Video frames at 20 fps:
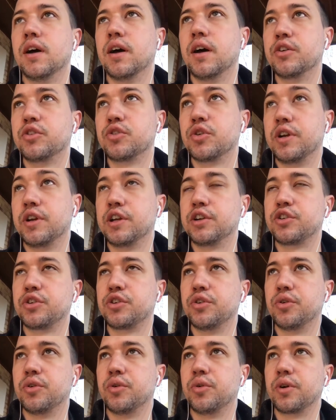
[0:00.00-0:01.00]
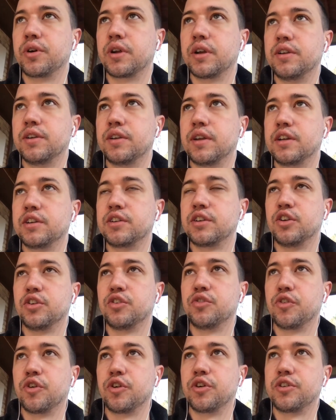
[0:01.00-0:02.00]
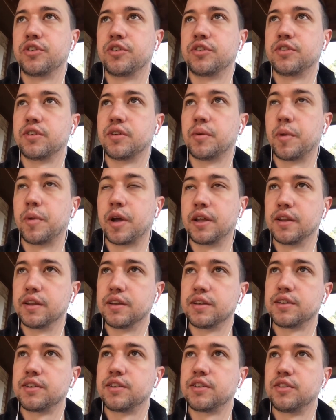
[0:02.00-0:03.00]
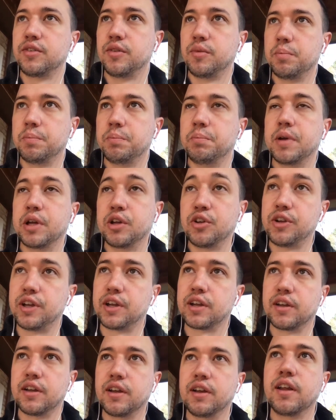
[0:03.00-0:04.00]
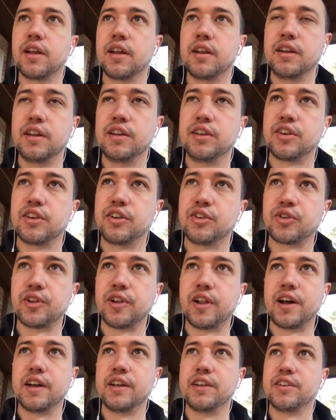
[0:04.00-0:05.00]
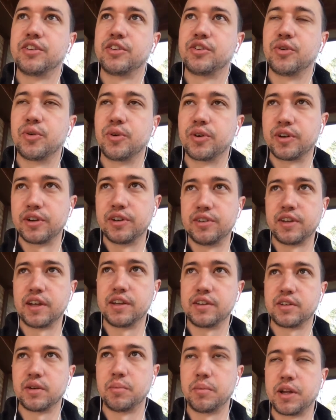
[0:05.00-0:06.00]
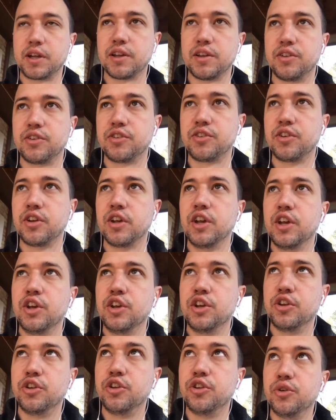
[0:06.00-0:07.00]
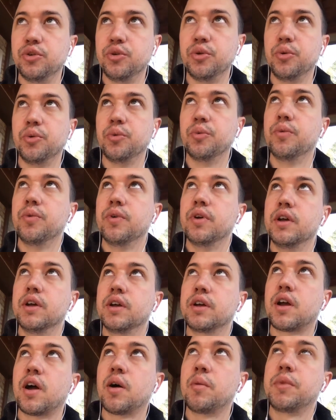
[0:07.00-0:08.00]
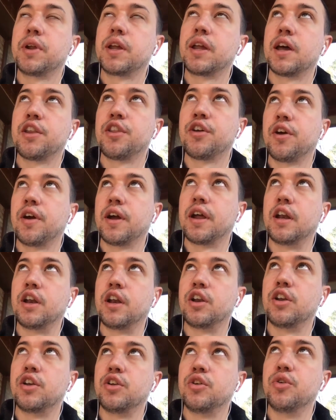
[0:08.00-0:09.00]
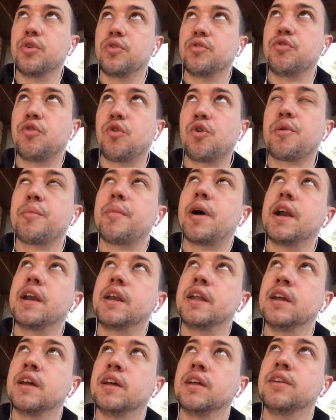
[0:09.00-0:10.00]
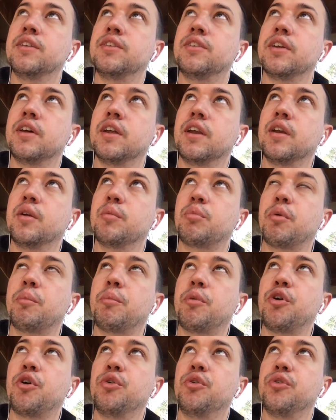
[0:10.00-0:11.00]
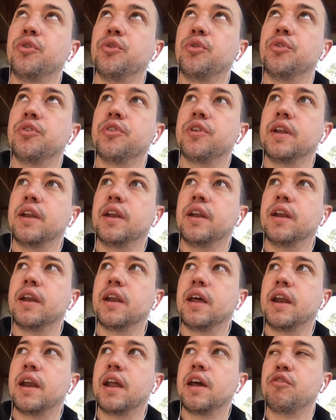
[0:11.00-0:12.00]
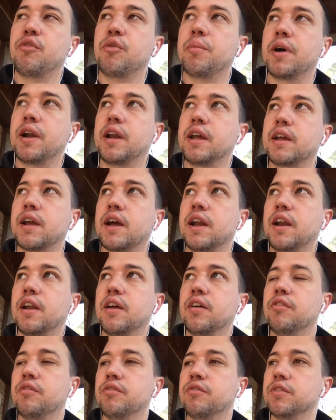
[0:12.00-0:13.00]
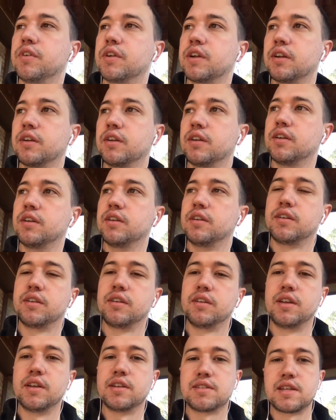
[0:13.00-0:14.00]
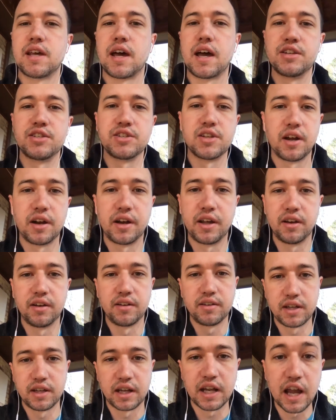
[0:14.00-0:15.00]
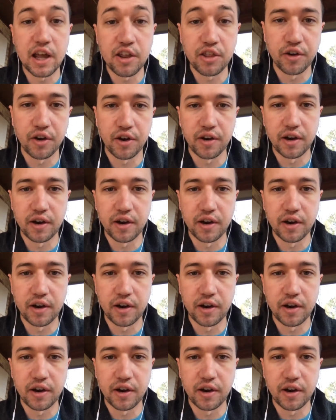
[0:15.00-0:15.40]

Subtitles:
traditional organizations versus somebody that's building a decentralized organization, because you come together and you form ideas and proposals, and everybody kind of decides on it together.